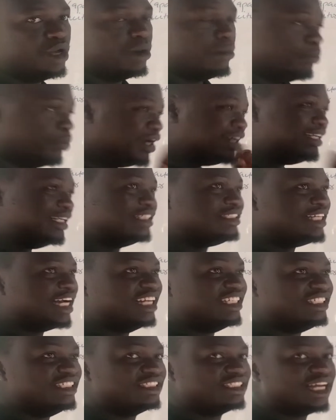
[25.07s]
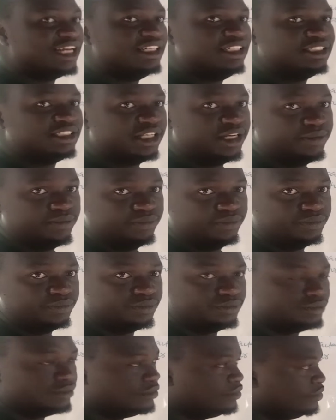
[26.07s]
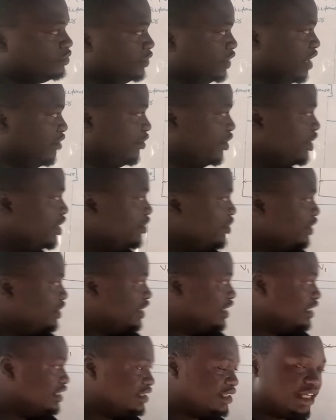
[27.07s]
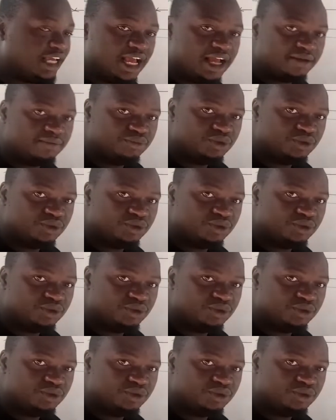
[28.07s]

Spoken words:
but the charges are the same. Now, I've already written it here.